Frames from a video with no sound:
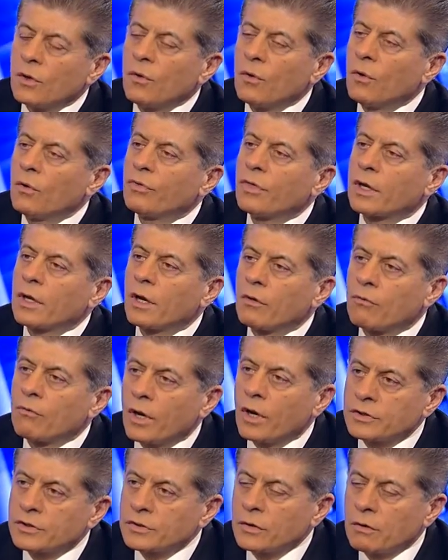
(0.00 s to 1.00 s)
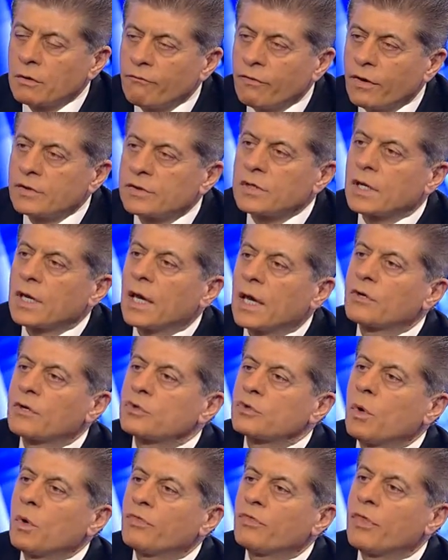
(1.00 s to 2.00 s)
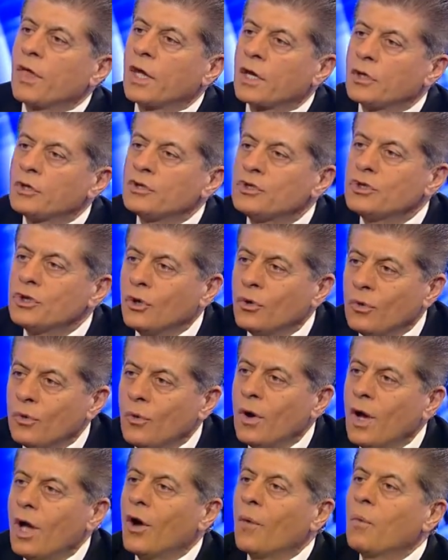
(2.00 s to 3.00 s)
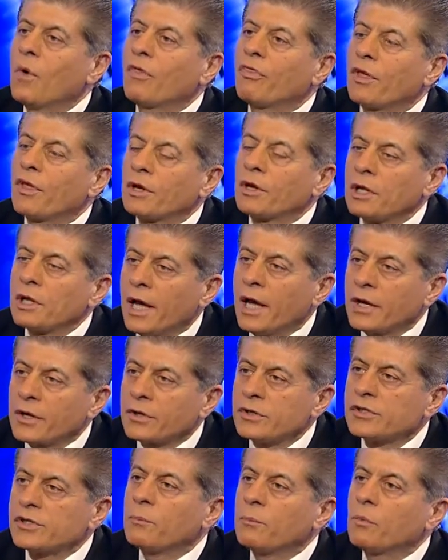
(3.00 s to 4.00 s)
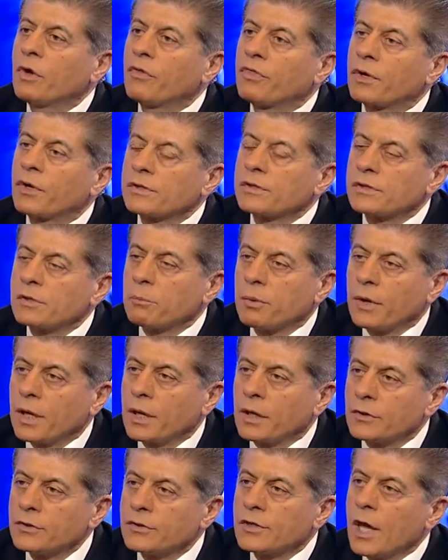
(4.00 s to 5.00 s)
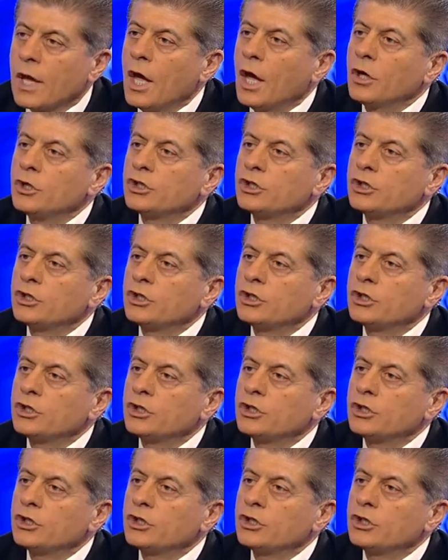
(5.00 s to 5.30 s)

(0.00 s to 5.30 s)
told the congressional investigators what they could do with their letters and with their subpoenas.